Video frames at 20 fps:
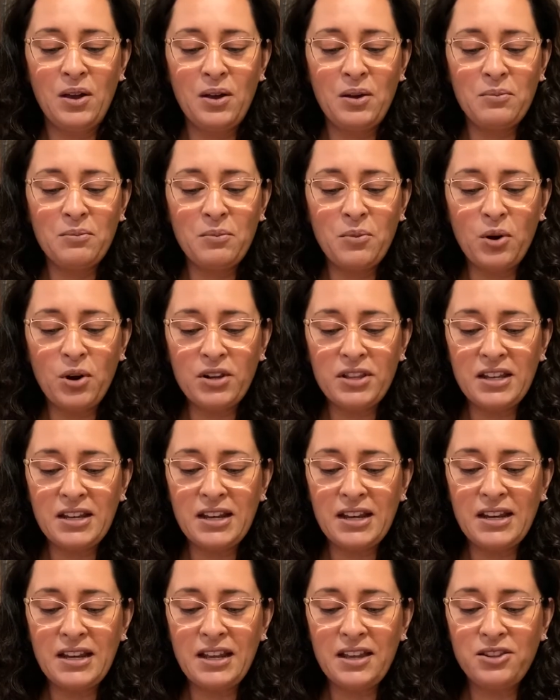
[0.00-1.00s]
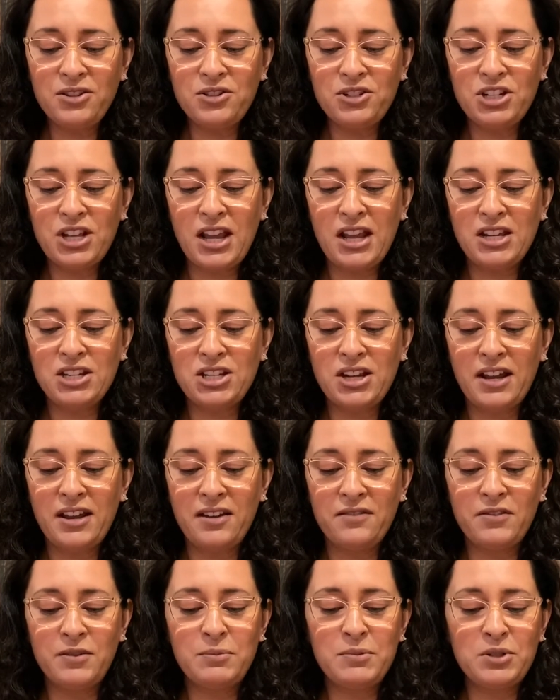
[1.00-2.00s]
More than any other change I have
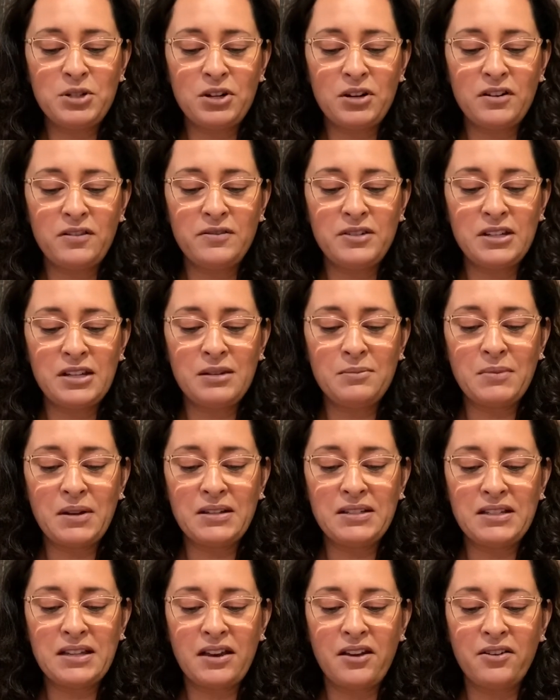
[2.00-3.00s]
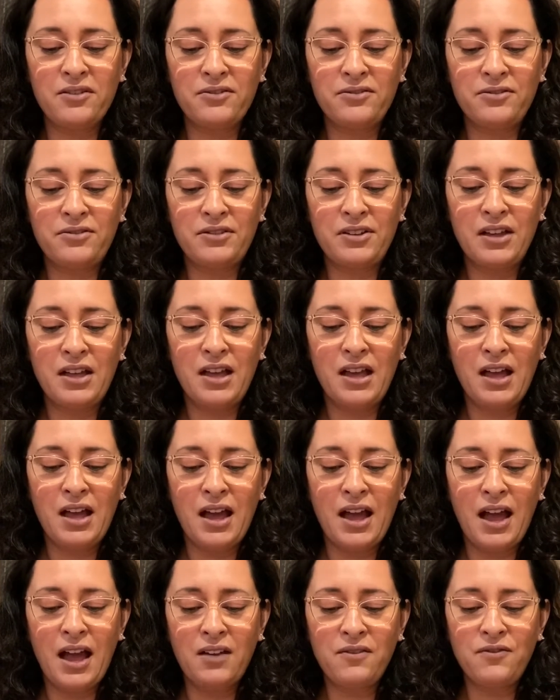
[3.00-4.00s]
observed in myself,
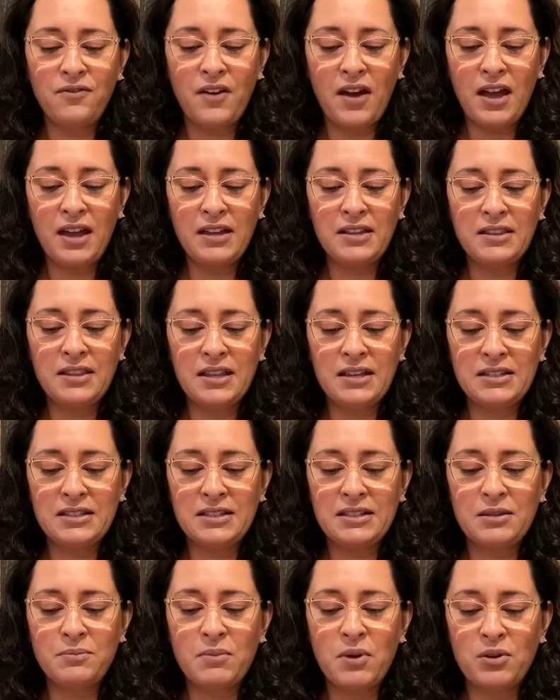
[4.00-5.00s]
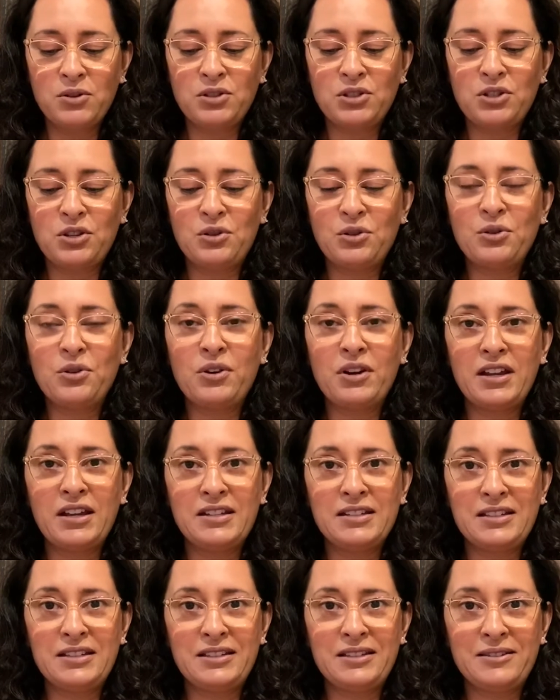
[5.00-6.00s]
I find this the most
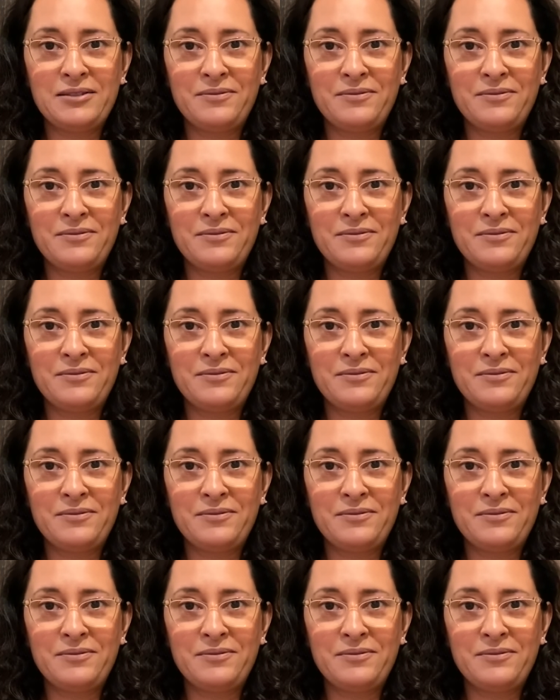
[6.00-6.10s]
glorious.